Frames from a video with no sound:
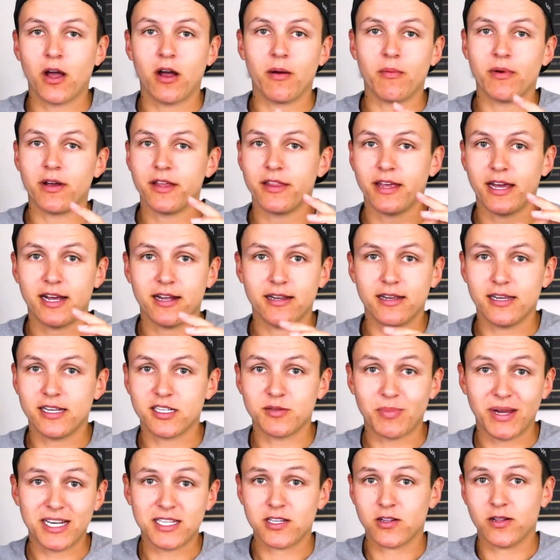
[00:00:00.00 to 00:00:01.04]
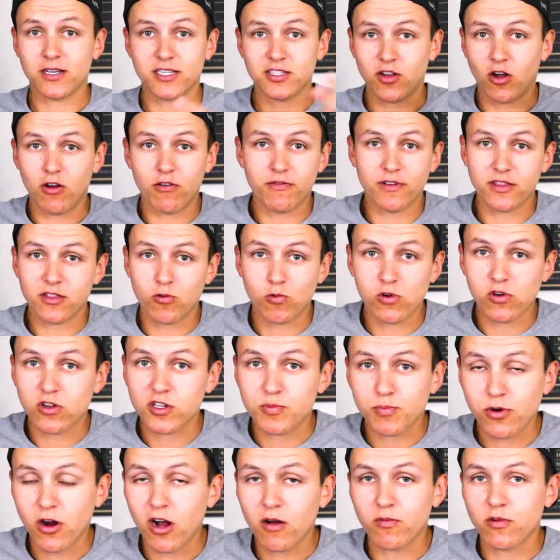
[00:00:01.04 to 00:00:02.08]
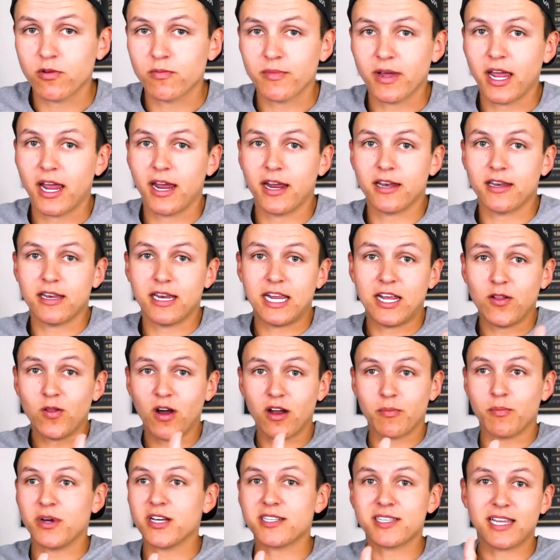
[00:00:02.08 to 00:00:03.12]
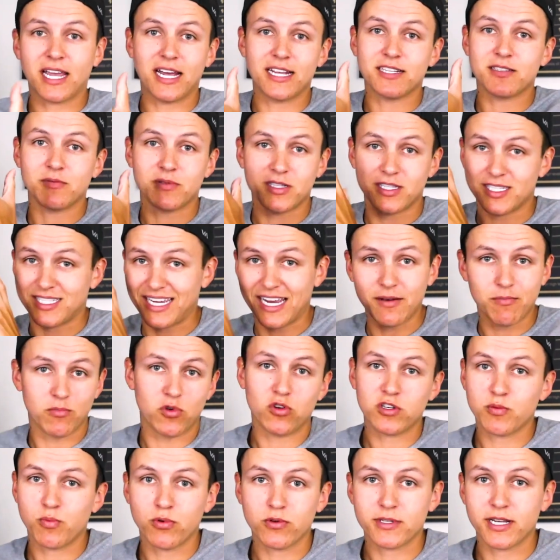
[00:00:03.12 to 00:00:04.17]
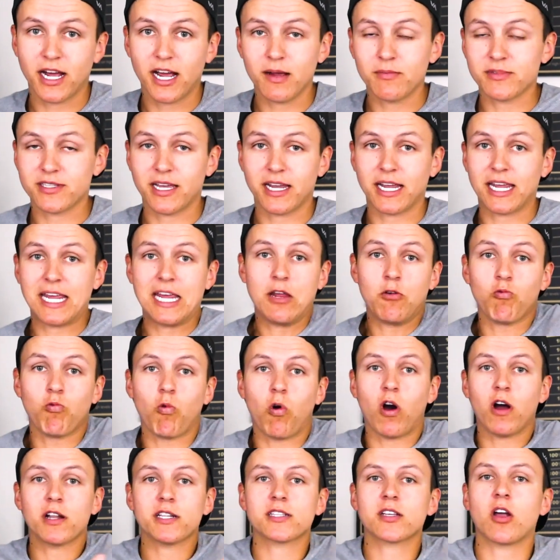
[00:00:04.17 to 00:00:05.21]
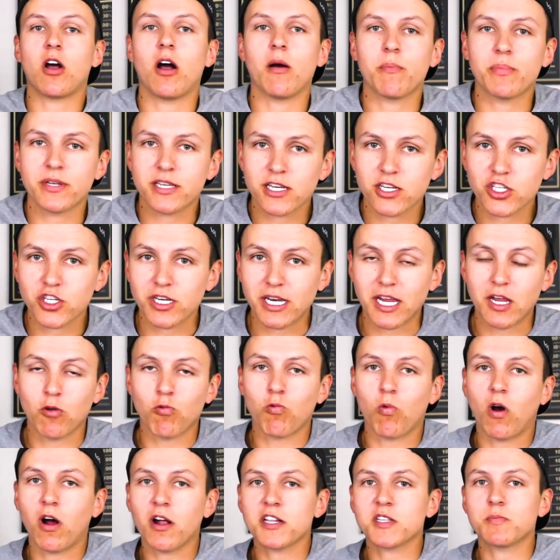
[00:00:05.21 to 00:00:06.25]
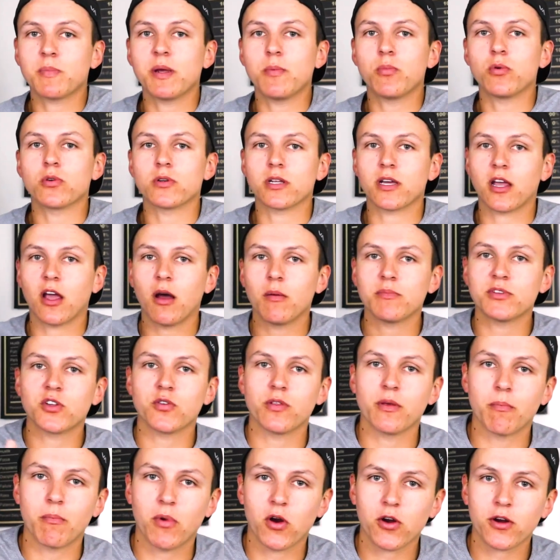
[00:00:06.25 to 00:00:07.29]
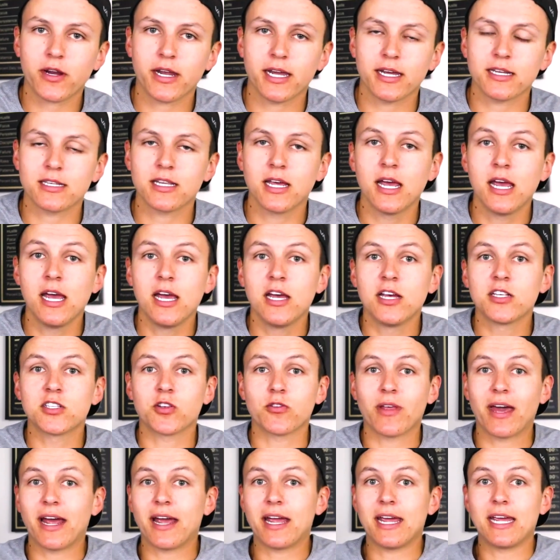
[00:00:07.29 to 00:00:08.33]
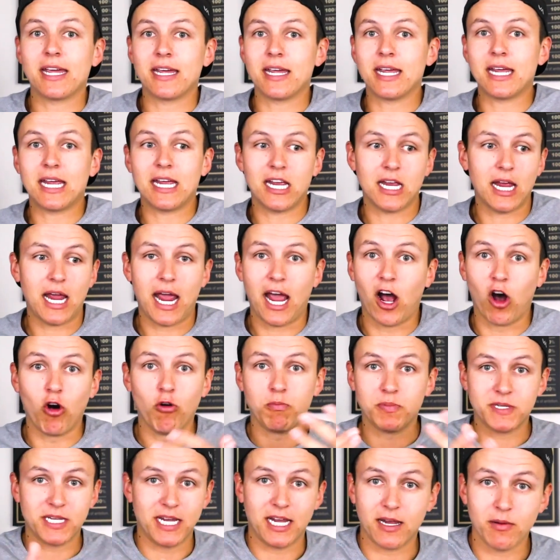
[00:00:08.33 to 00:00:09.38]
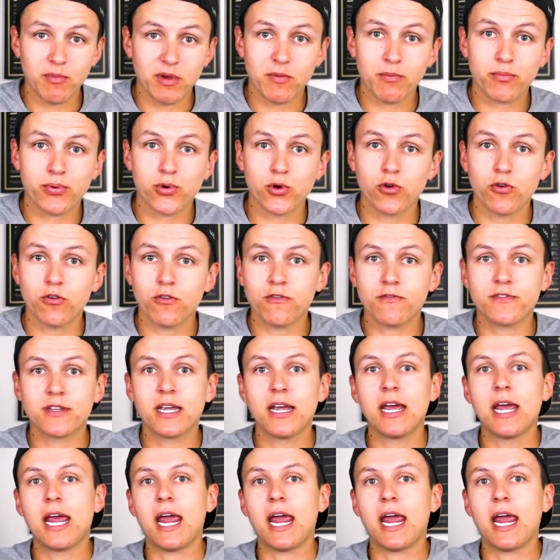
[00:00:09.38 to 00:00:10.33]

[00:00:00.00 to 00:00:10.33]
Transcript: um, that is basically solving the world's problem. And Elon Musk has said multiple times, like he wants competition. He wants people to come to the market so that it helps him improve